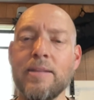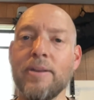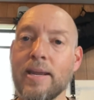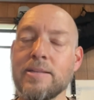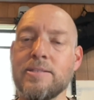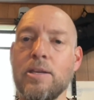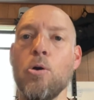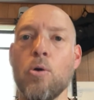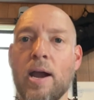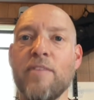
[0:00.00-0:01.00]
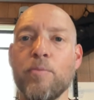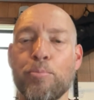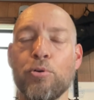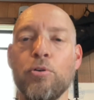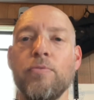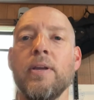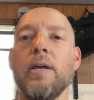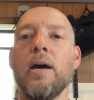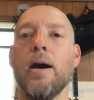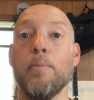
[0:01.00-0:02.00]
And then I can see, oh, I have improved
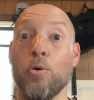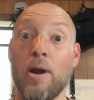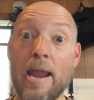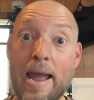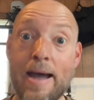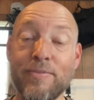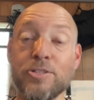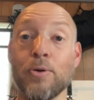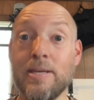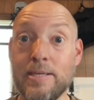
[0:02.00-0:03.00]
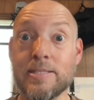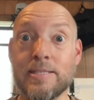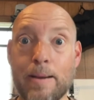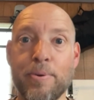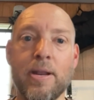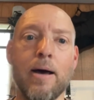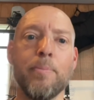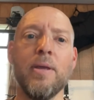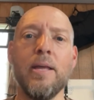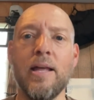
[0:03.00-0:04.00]
um, or I haven't, so I need to step it up.